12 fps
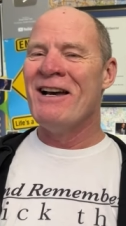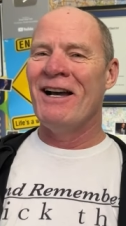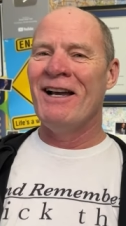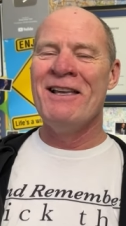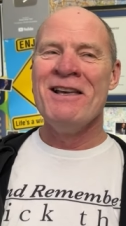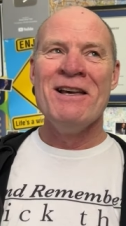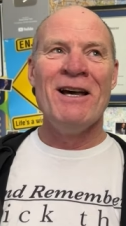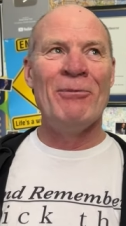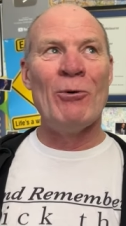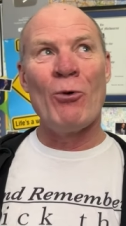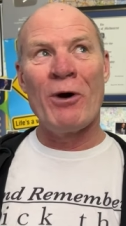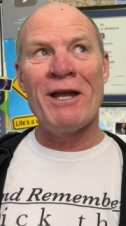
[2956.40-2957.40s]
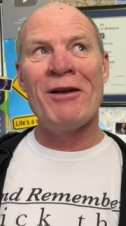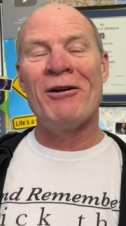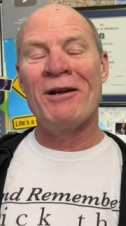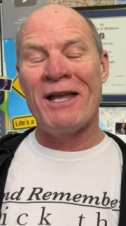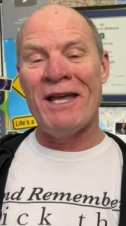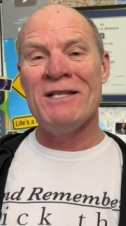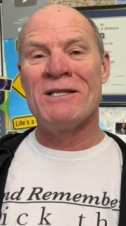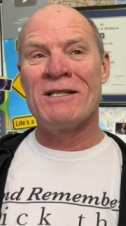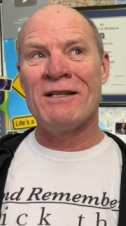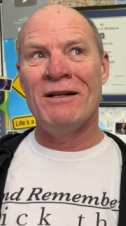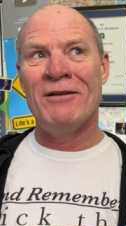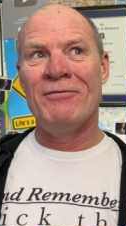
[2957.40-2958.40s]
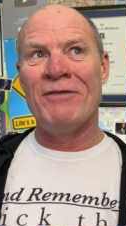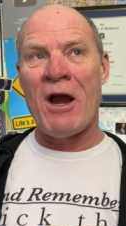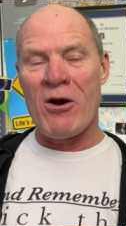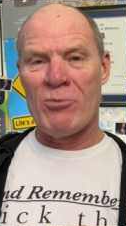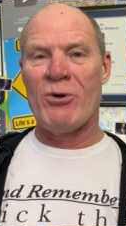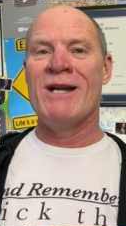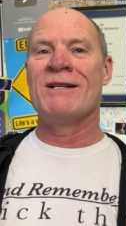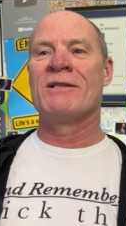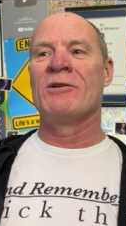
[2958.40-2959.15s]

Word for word: I, have been working on a case of air brakes,